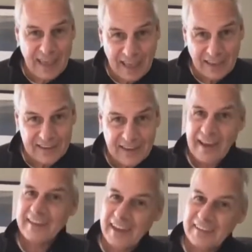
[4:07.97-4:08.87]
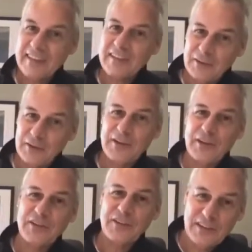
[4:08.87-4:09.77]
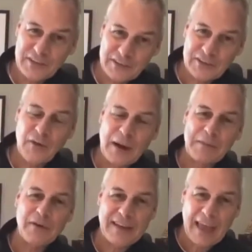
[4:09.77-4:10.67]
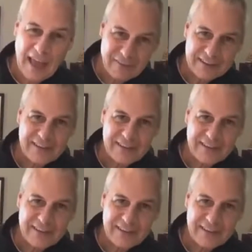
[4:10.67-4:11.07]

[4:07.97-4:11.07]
And yes, that dessert looks delicious, so I'm going to have it.